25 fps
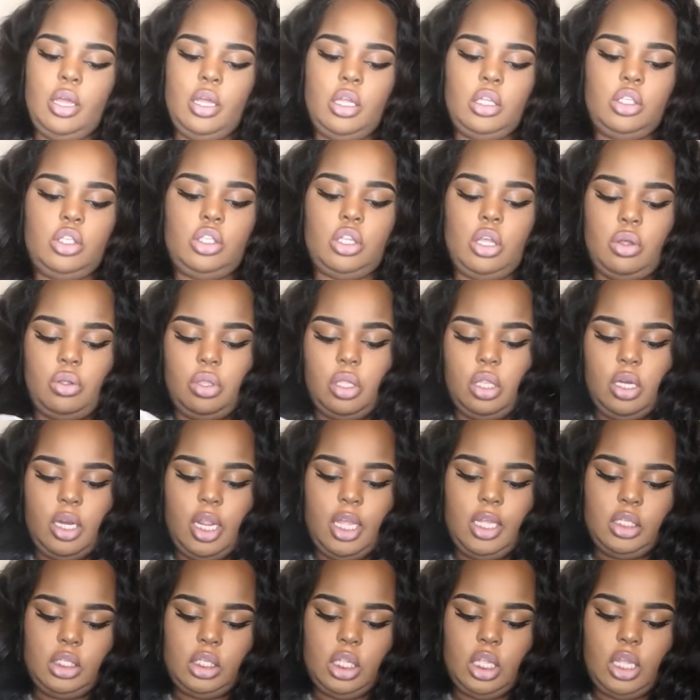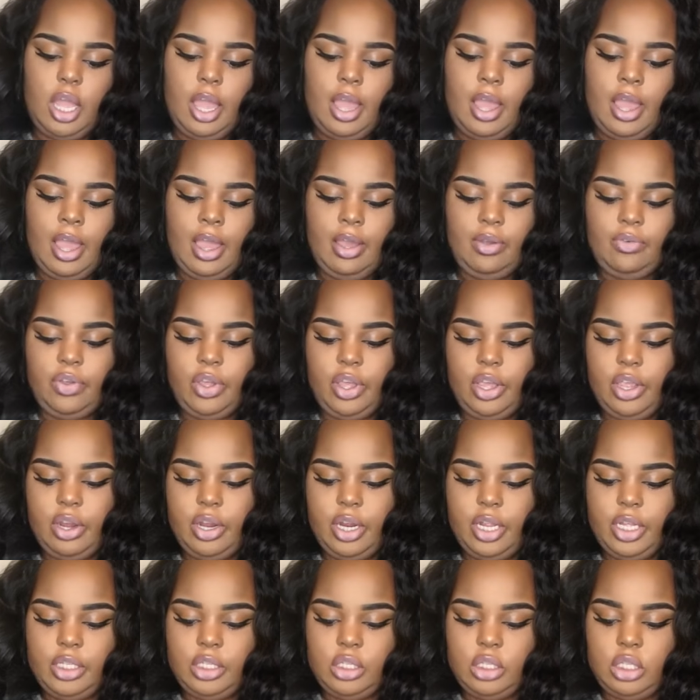So the next thing I have here
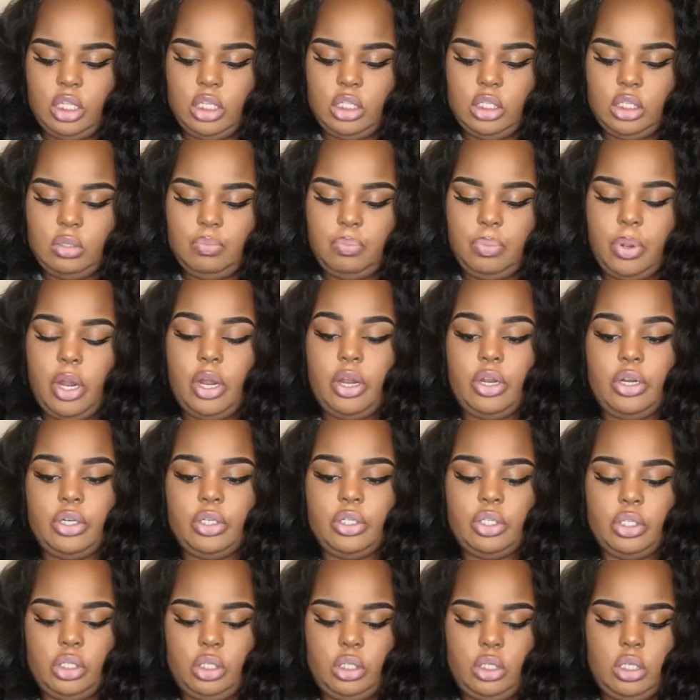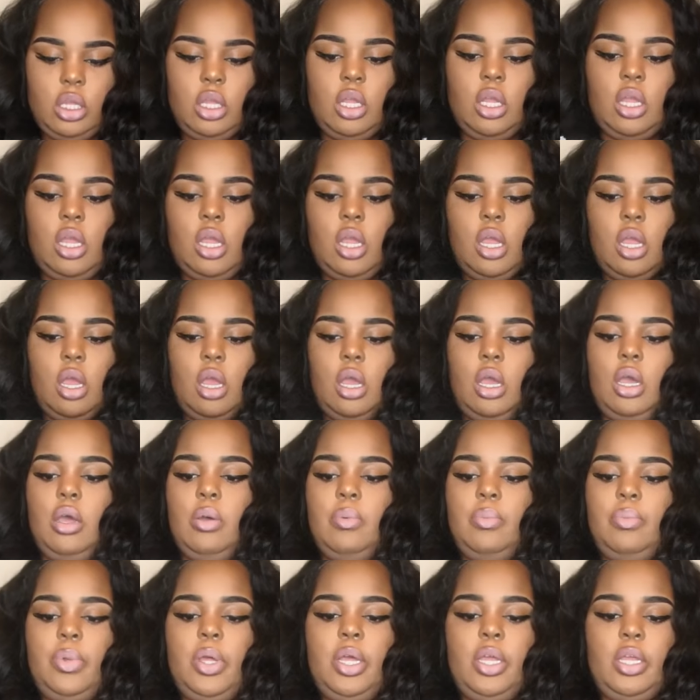is this purse.
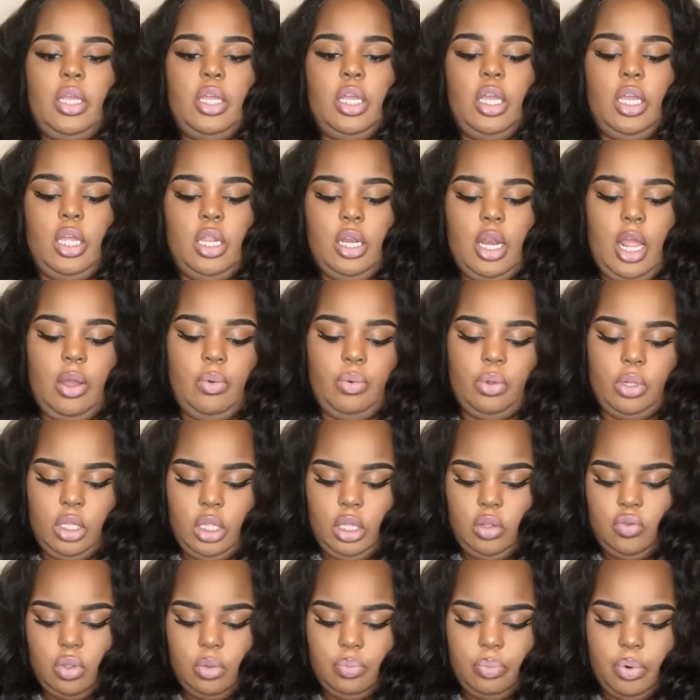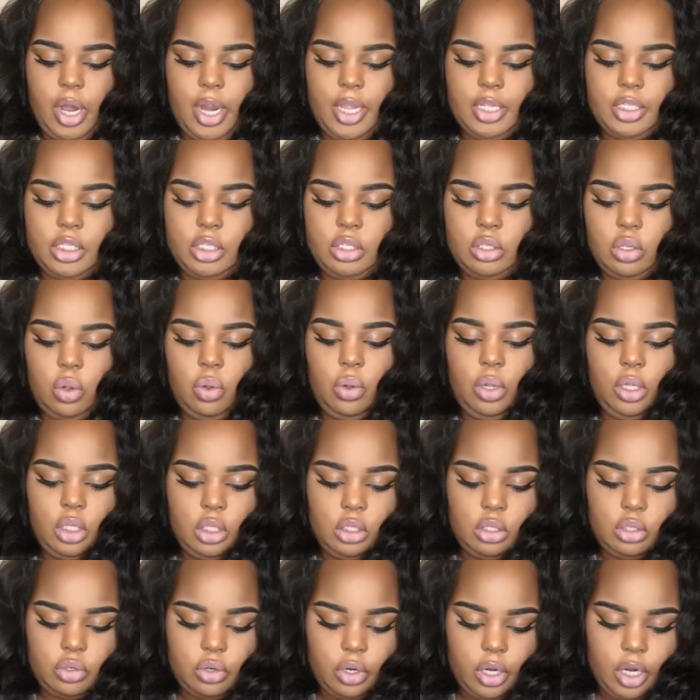Again, I will leave the prices on the
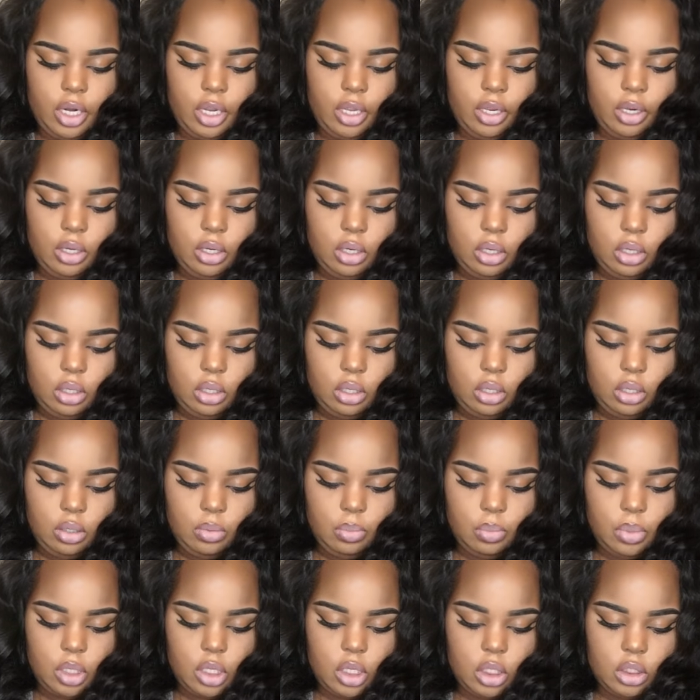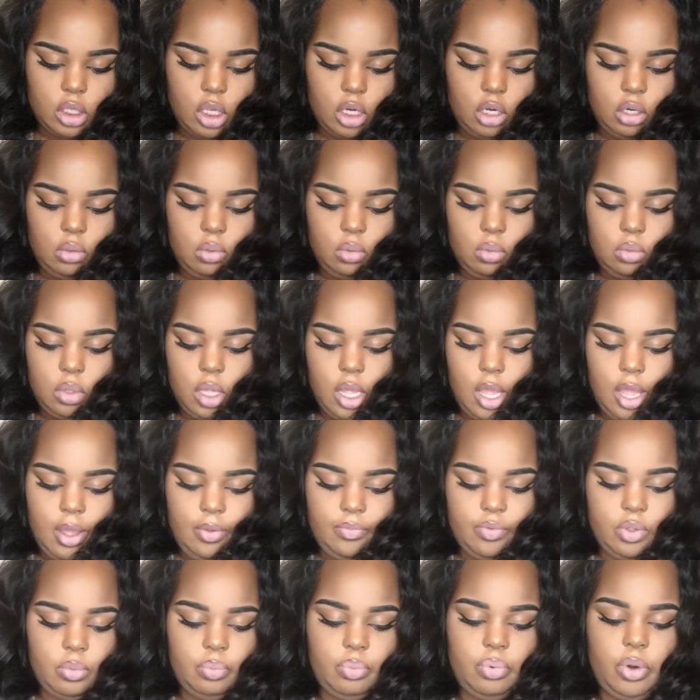screen because I don't
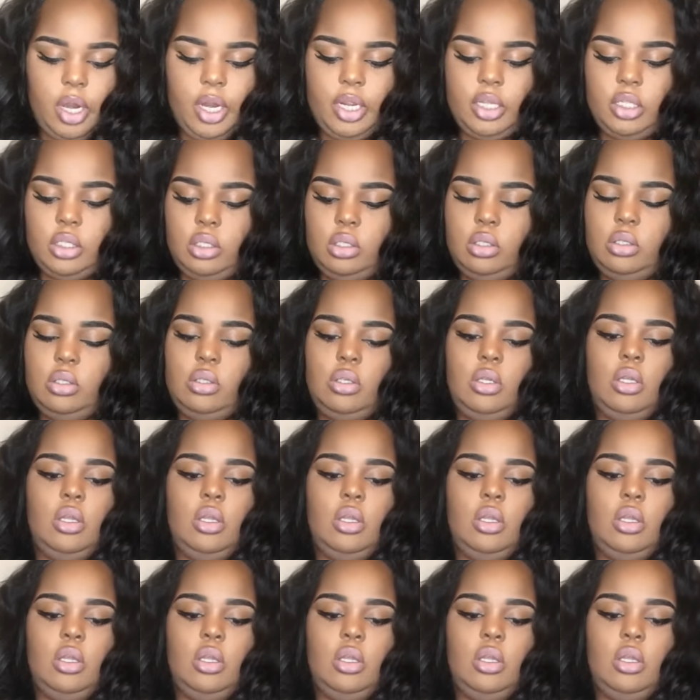have the price.